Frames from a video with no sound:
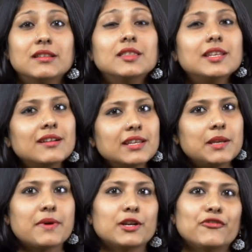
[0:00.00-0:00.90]
the theory
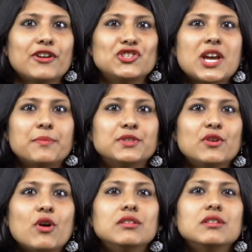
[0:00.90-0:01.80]
part of our chapter
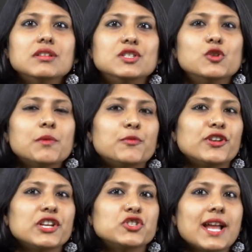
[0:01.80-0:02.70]
on the Consumer
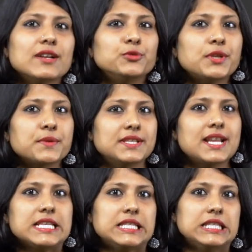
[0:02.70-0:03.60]
Protection Act
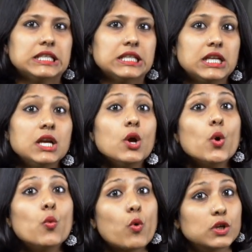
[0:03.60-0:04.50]
2019.
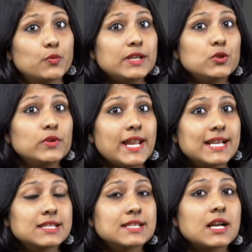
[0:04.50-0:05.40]
What we'll do
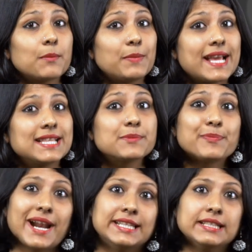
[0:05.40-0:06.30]
next is apply this
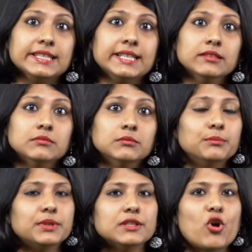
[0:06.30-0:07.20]
practically,
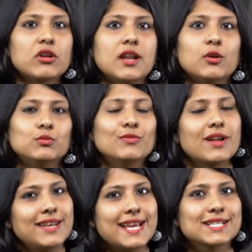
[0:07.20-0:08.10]
but not now,
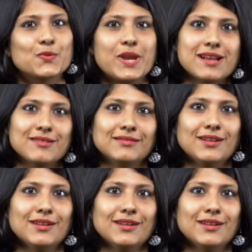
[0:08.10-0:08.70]
next week.